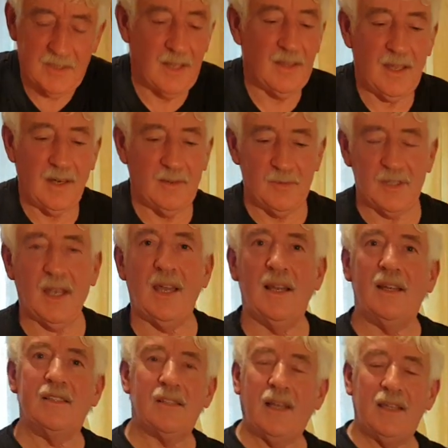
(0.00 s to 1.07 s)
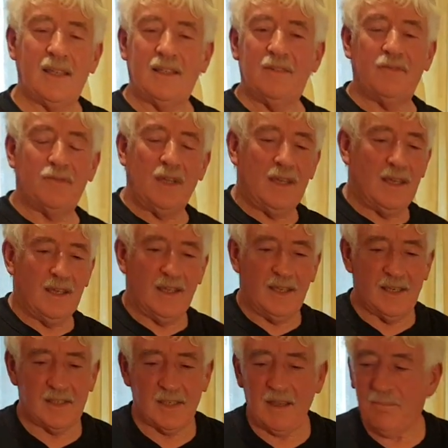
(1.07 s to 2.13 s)
So then I'm saying that's how you can yeah.
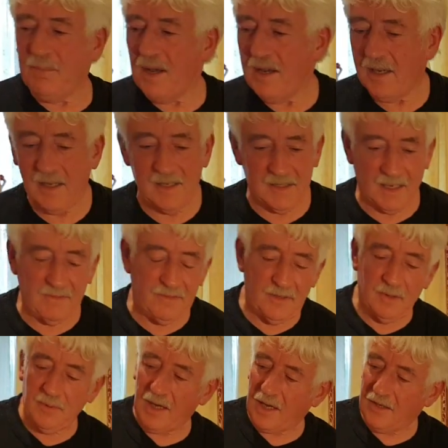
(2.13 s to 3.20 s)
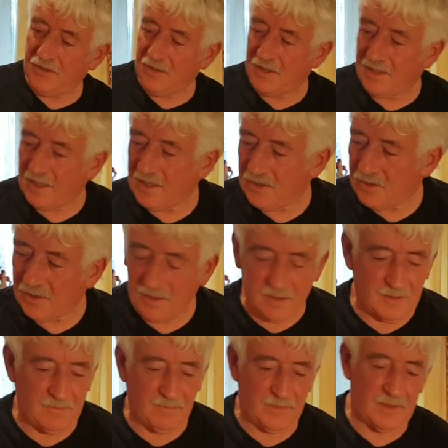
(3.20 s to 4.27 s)
you say bargains everywhere. It's just it's just
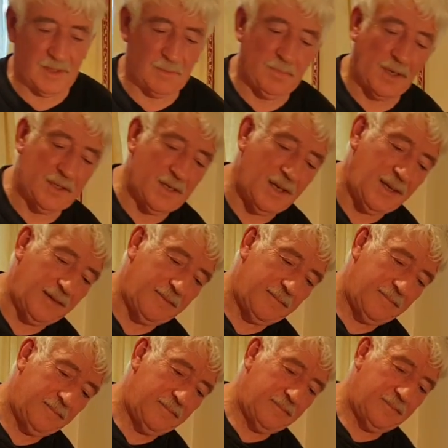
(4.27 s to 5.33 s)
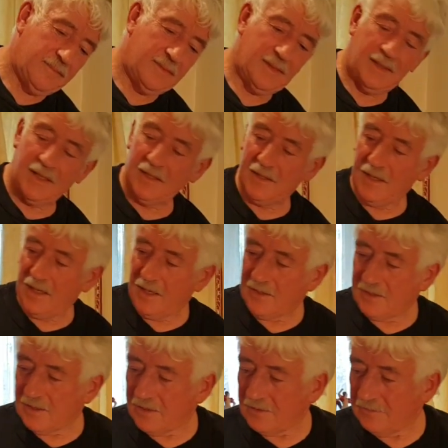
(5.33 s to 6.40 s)
spotting it. Yeah. That's it.
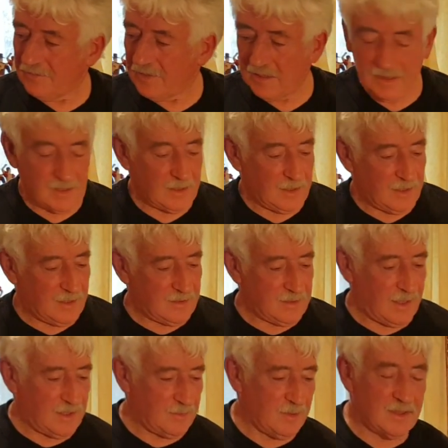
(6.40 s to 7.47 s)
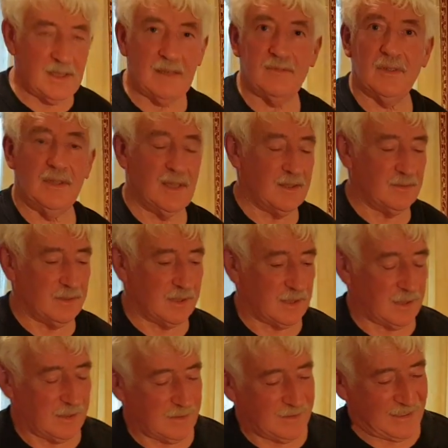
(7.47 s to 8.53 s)
So, so that's my tip for this
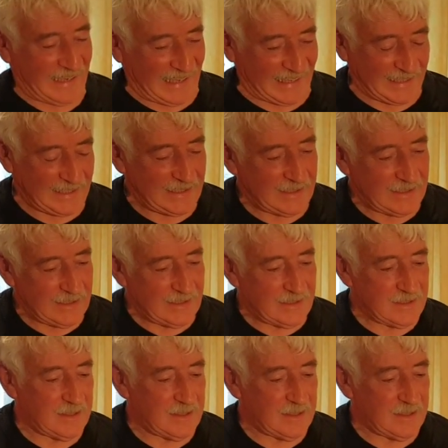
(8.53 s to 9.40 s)
one.